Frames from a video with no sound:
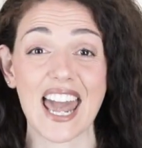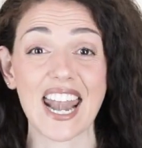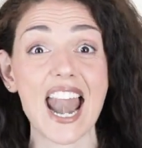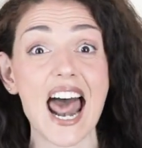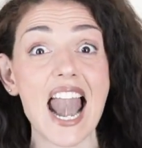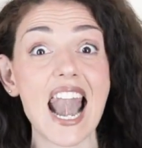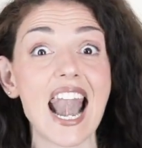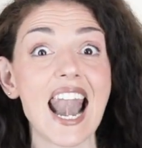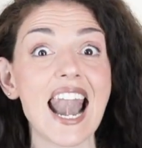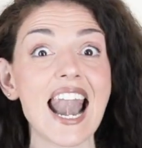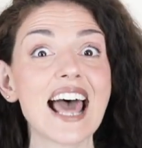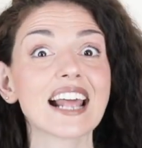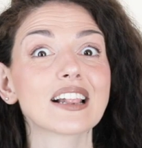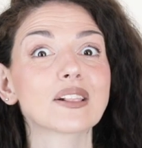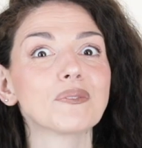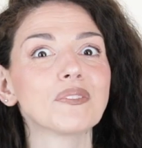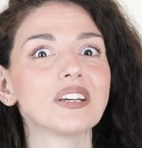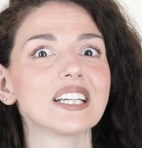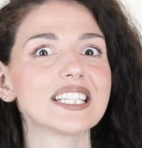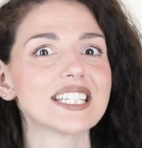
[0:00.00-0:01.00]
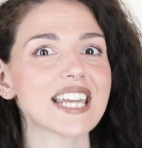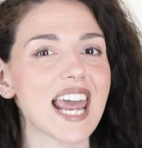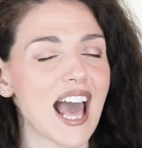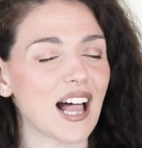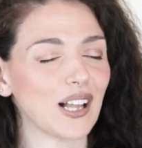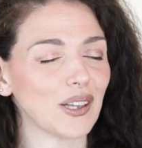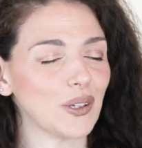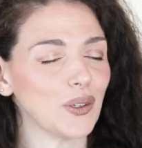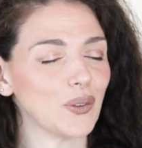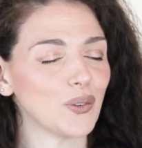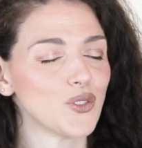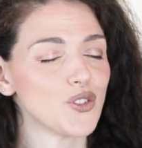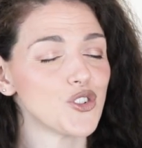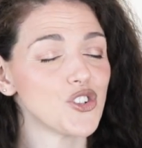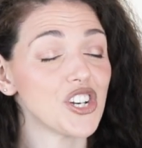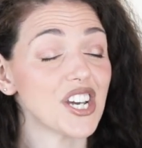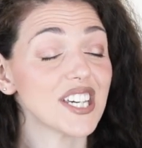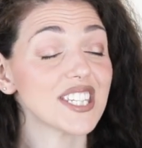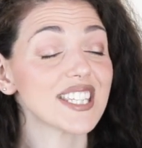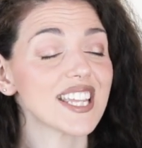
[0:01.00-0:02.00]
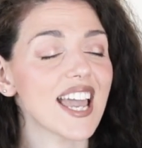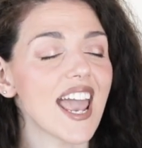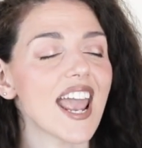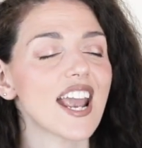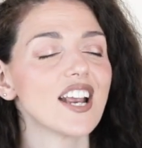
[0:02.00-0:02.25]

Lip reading: And let me tell you, just